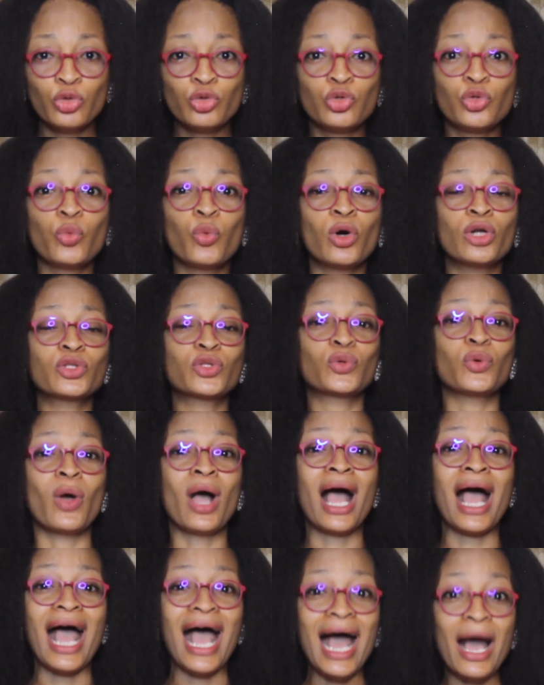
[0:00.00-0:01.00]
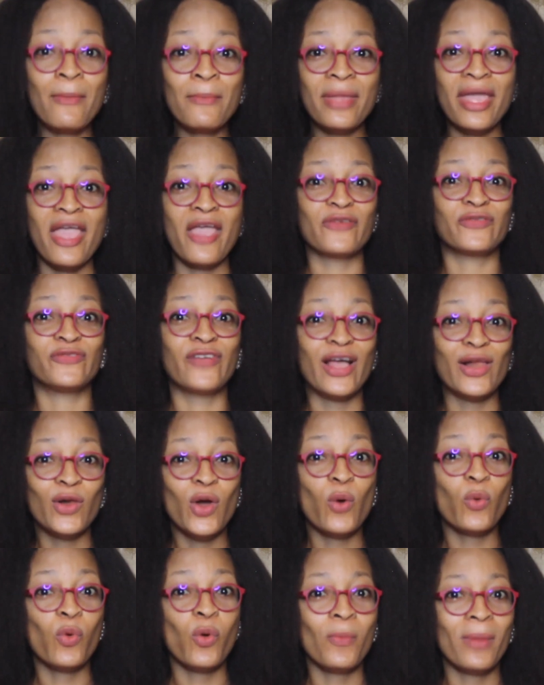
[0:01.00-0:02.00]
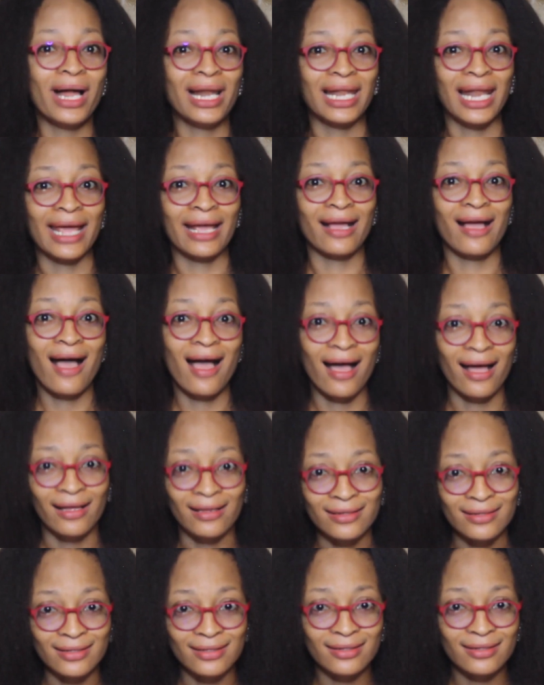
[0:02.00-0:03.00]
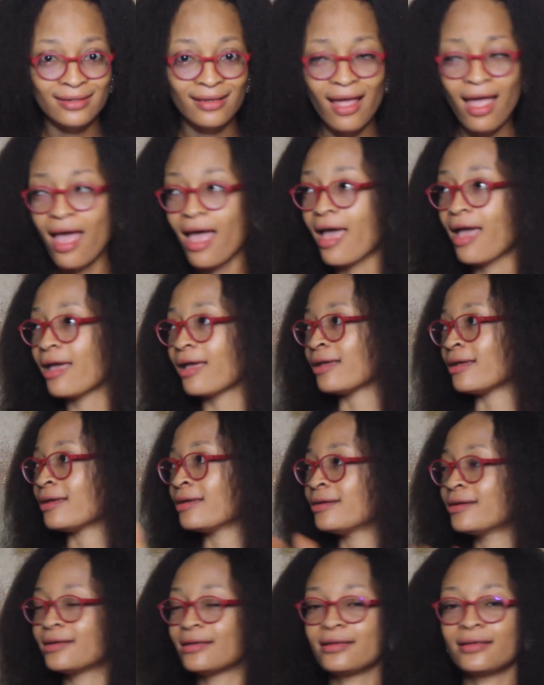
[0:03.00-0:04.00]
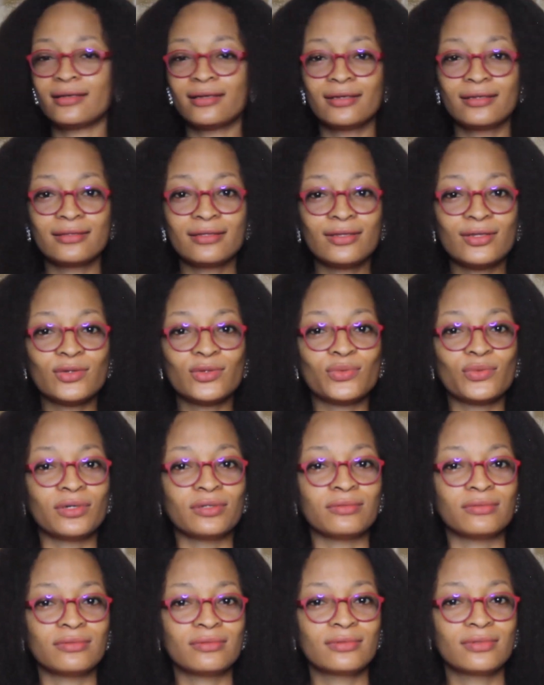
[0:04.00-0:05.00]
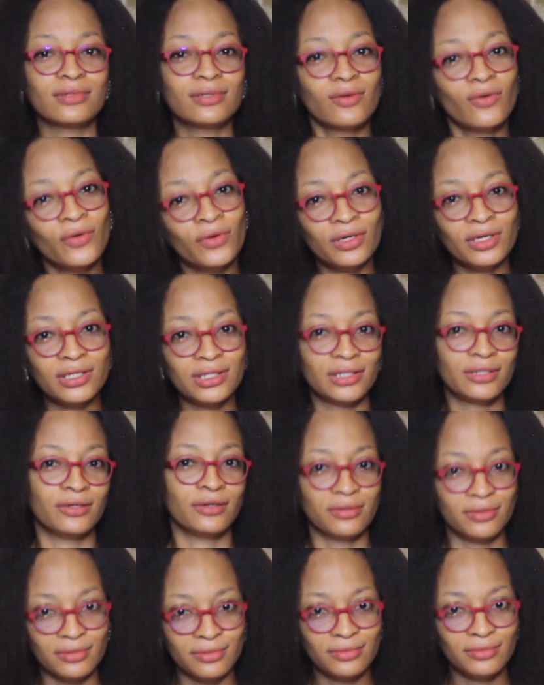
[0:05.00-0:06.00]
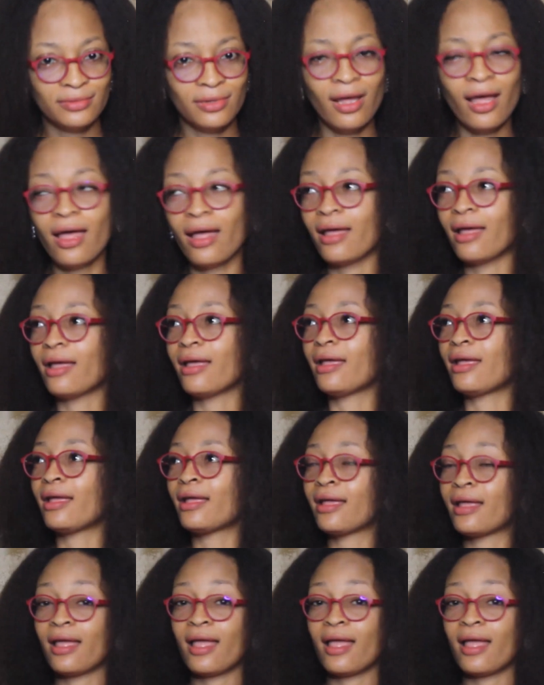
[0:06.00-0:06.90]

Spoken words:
to want to harm a fellow woman like hers. Hey! This one, ogidi gone. Hey!